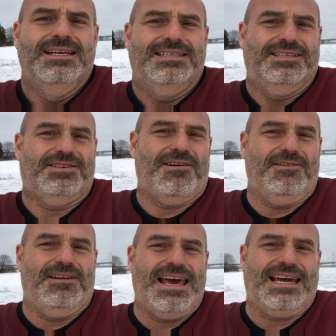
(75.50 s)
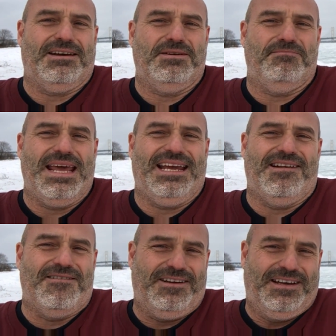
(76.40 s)
Just saw you like an
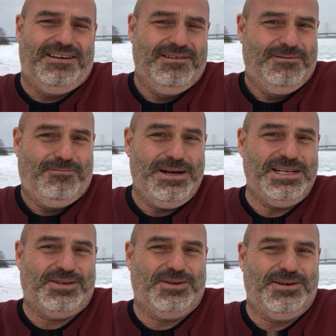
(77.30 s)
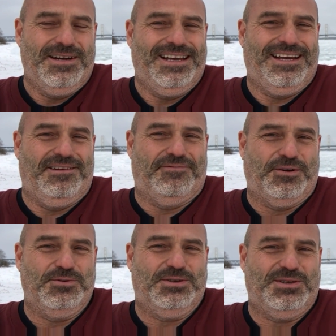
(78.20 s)
update on the winter in the
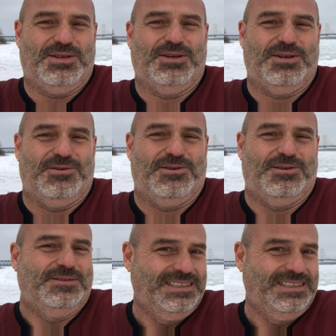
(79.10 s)
frozen tundra.